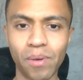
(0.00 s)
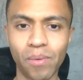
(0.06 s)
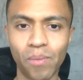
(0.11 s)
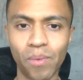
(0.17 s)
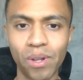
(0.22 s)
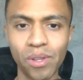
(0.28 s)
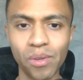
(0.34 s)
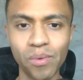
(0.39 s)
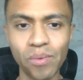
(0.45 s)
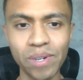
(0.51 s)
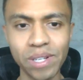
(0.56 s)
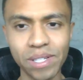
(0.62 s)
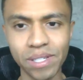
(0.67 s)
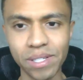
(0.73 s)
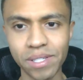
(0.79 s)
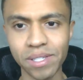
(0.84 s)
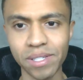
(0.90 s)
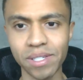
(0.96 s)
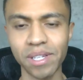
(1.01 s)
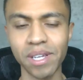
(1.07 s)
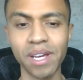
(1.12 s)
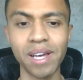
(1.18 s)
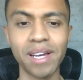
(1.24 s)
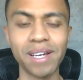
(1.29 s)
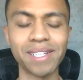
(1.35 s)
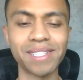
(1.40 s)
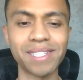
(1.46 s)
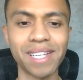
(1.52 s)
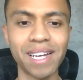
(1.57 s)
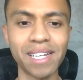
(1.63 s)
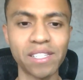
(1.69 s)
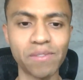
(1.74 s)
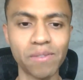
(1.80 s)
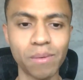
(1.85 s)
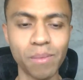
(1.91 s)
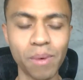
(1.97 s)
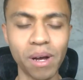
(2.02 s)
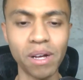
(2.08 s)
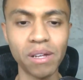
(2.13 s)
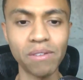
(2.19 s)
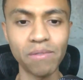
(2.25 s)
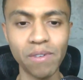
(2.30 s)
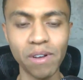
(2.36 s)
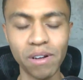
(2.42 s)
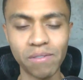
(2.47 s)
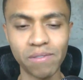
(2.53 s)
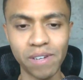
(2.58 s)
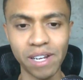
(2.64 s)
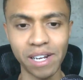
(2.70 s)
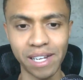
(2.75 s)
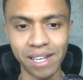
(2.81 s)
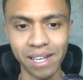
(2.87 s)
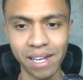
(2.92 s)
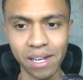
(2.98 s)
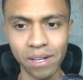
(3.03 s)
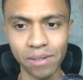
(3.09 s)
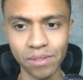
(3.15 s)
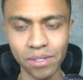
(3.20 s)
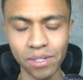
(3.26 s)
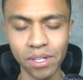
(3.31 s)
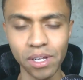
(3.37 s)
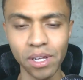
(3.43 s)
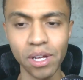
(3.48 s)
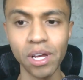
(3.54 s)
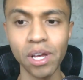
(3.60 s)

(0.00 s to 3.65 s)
one of the reasons, aside from unverified account,